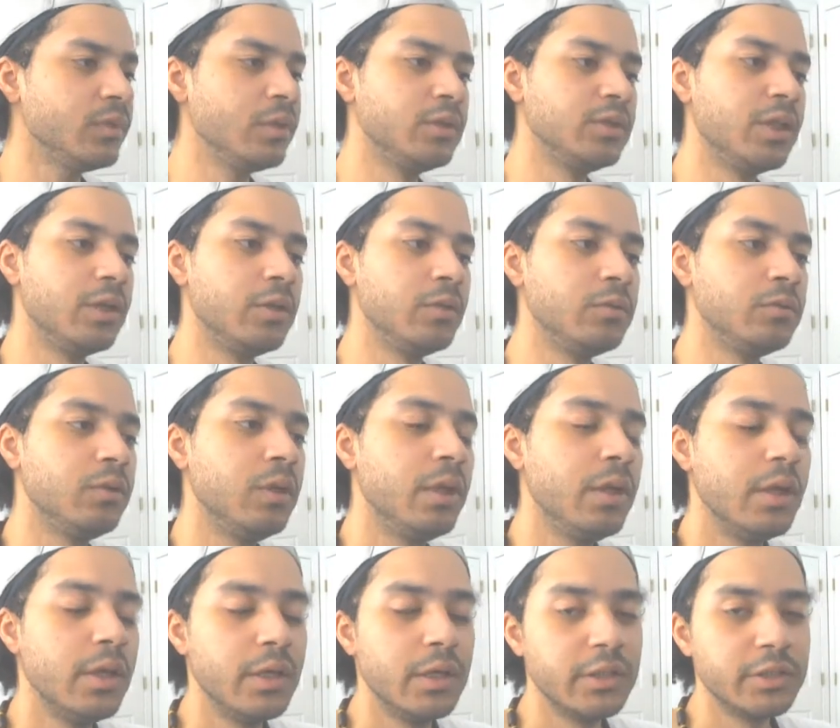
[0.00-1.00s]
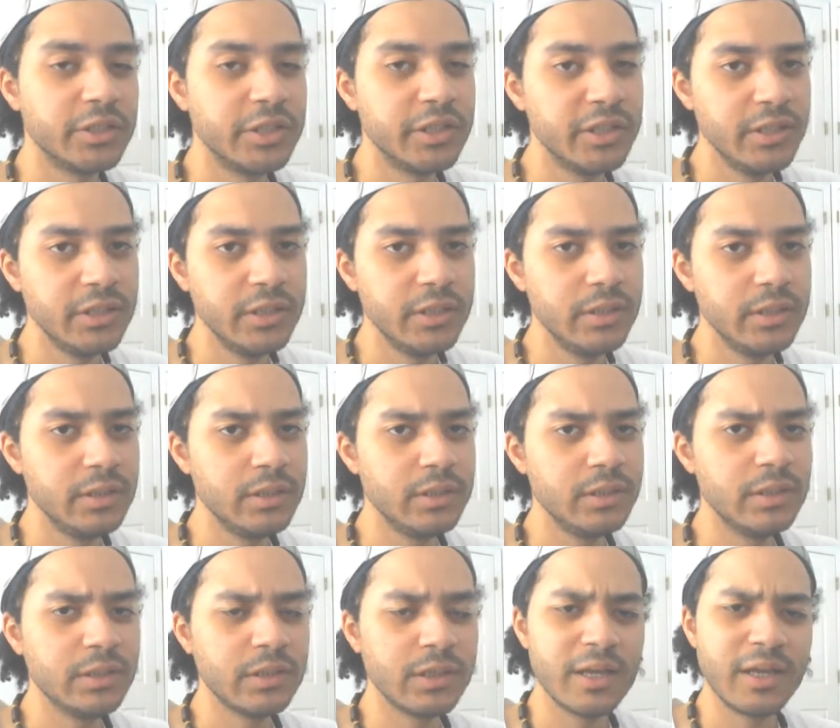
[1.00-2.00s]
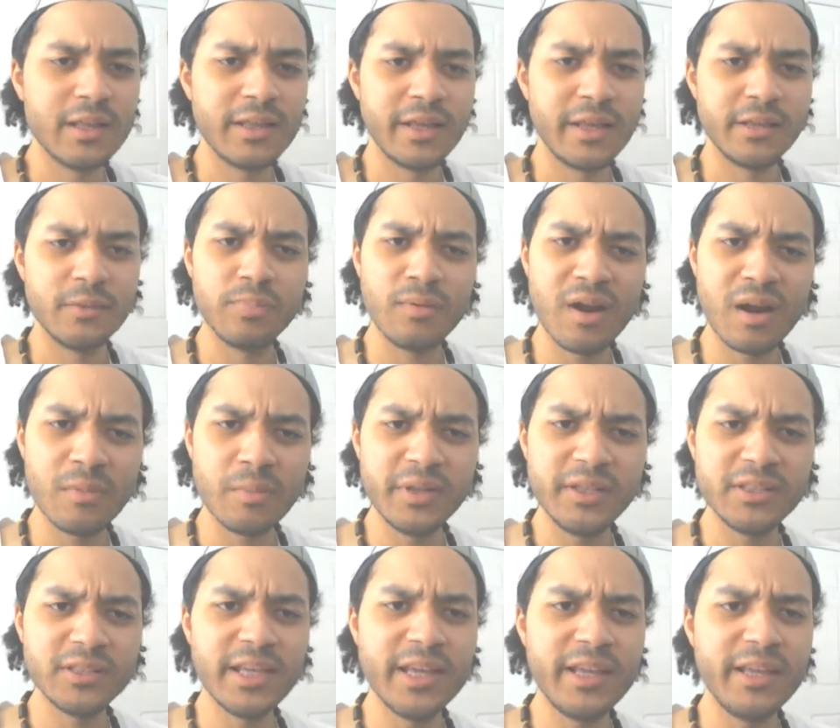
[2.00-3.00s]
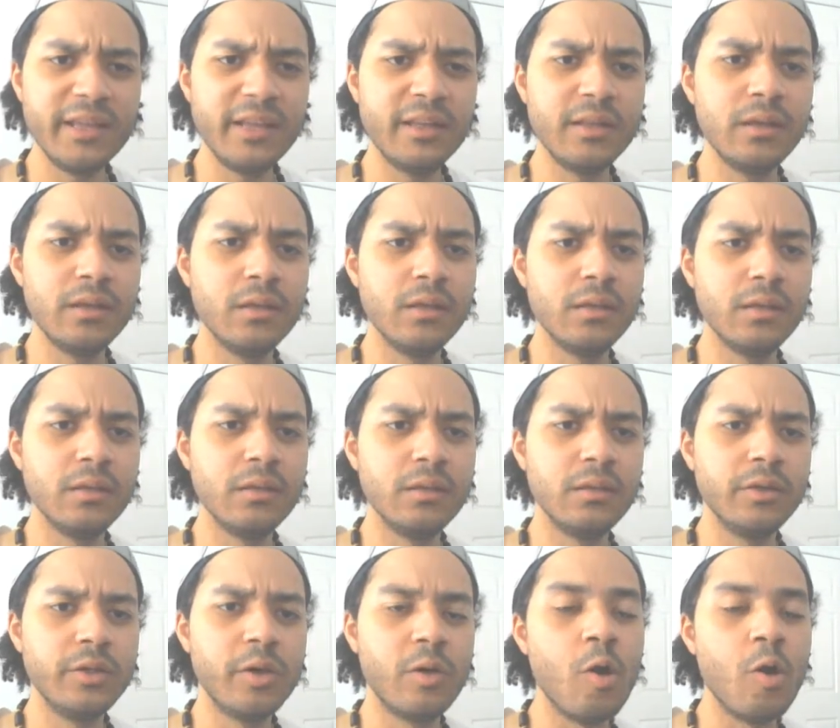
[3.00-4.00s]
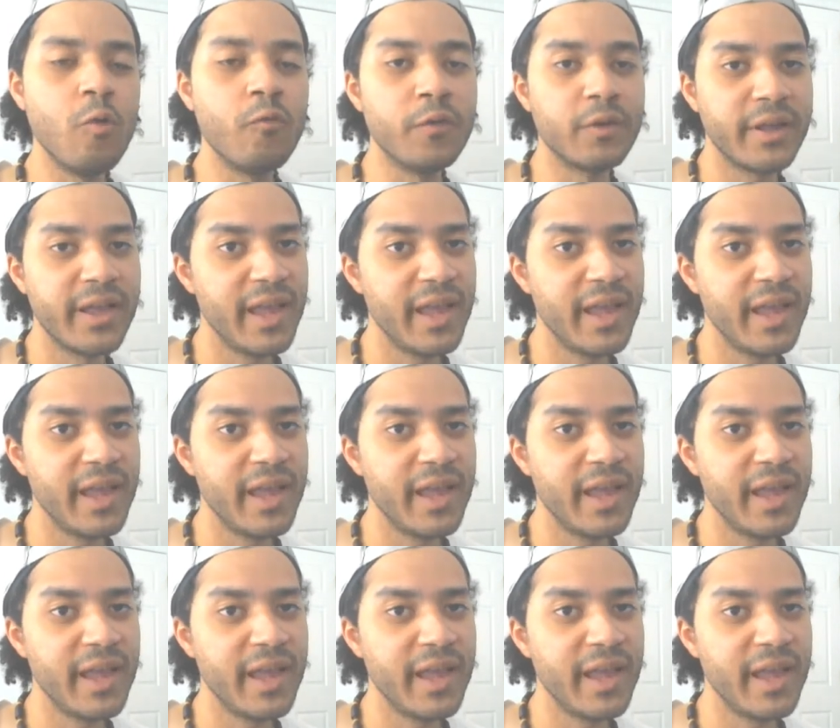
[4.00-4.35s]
So she kind of like probably taking, you know, over the